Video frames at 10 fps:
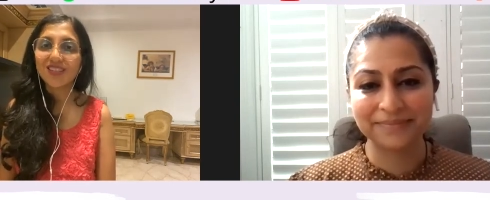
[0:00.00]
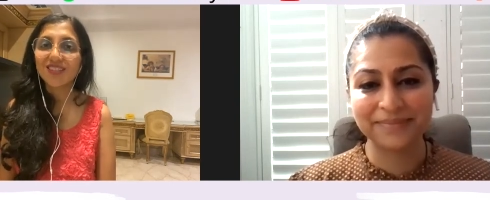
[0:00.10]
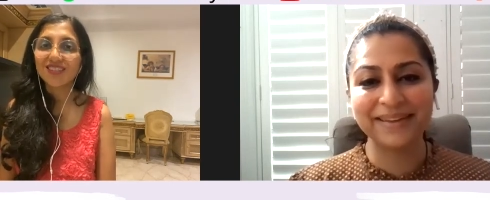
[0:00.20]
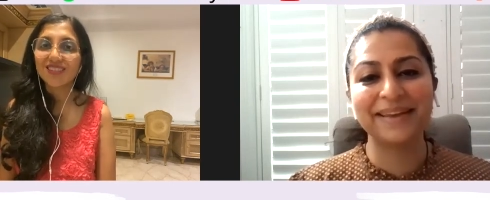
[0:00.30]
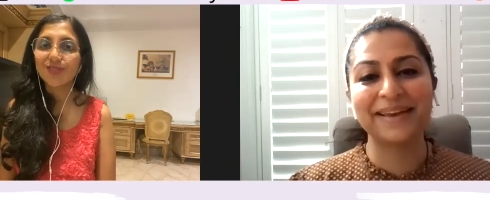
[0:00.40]

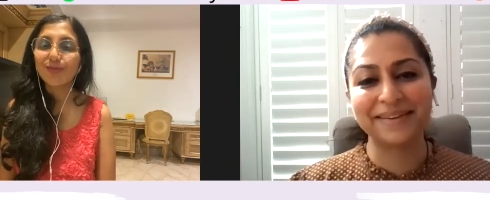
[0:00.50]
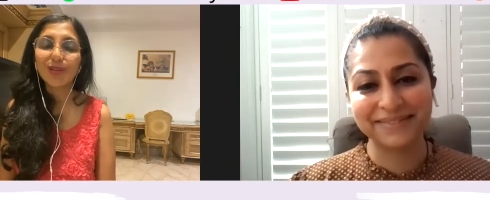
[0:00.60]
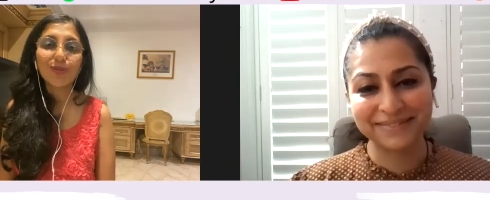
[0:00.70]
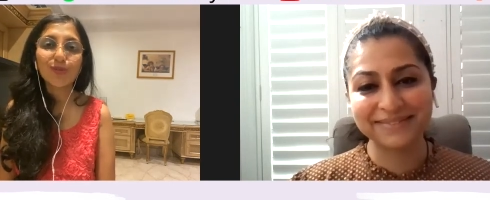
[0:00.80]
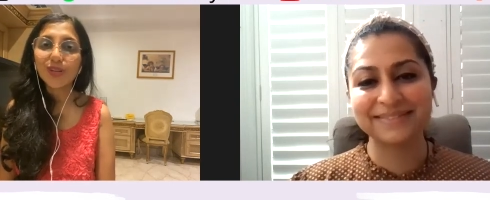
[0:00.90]
Speaker 1: Yeah. No matter
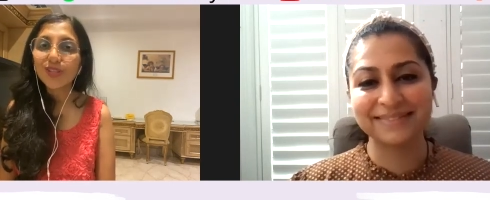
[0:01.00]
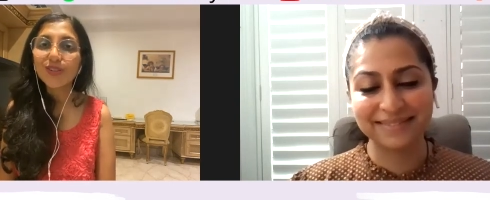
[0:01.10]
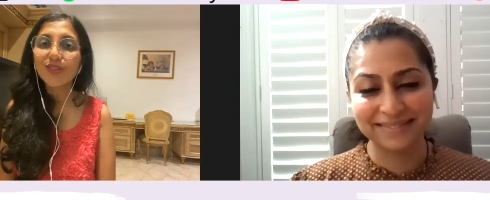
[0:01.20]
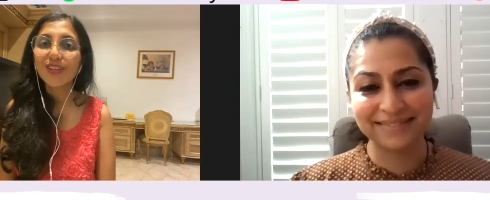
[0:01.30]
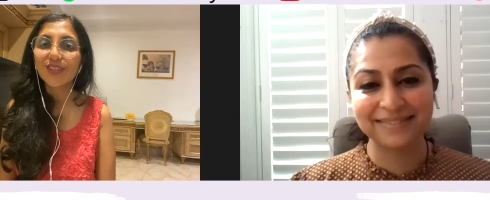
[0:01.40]
what you're
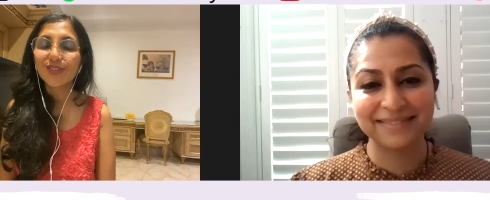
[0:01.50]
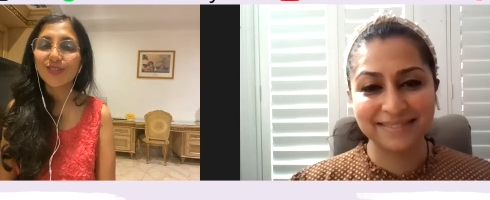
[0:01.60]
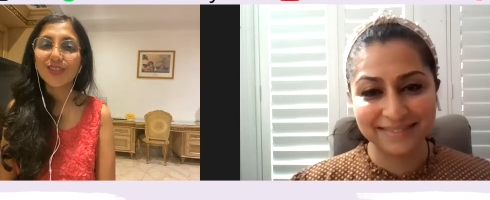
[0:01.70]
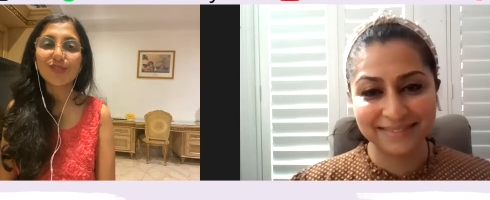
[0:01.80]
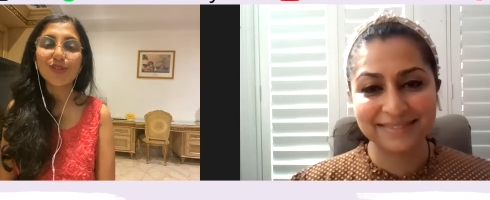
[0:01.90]
going through, there
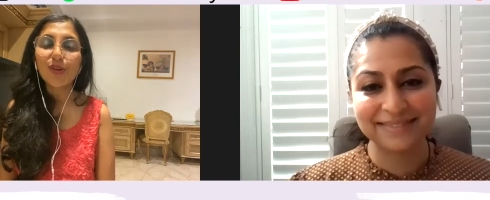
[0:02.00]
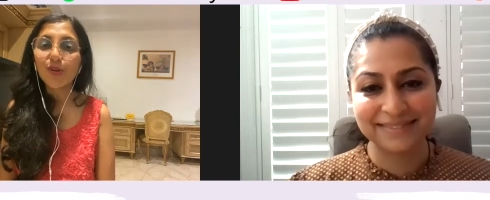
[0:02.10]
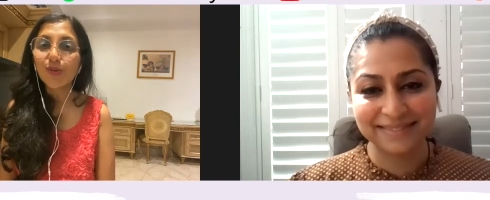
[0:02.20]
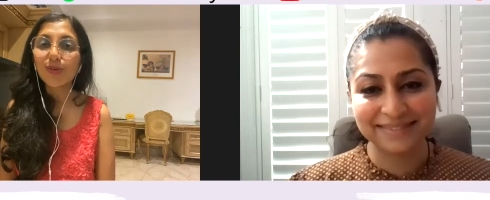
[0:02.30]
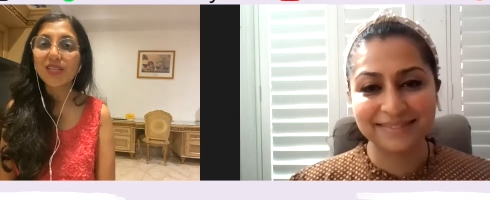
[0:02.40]
is
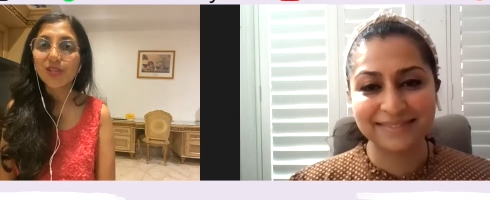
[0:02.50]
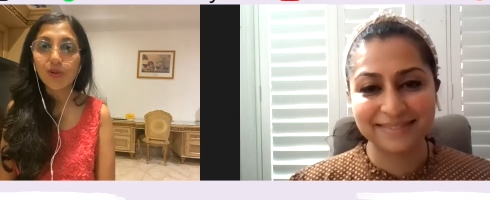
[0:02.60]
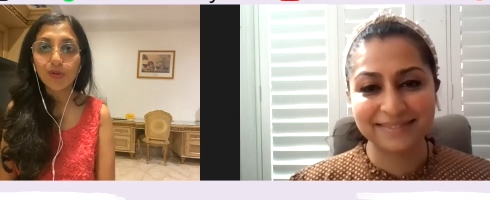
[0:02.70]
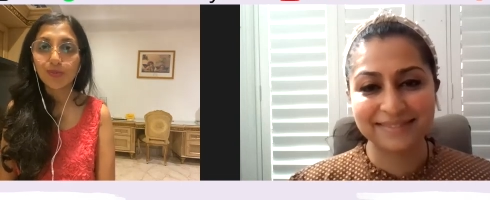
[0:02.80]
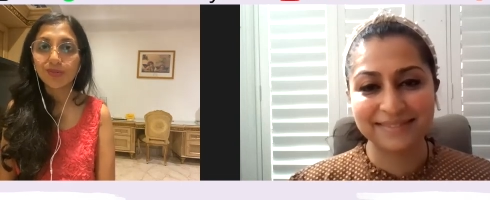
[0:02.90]
always hope.